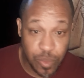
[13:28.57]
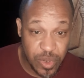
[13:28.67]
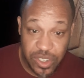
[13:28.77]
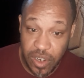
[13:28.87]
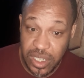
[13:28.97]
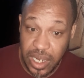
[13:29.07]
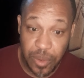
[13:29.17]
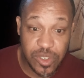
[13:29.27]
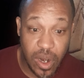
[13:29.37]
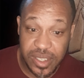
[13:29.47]
researching and
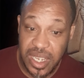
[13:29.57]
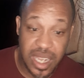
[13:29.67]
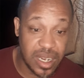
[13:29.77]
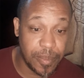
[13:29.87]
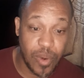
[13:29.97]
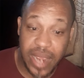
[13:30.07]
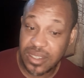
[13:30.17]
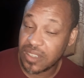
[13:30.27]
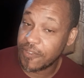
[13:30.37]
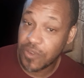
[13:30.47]
started seeing the
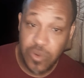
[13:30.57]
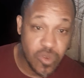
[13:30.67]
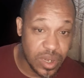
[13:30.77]
prices of food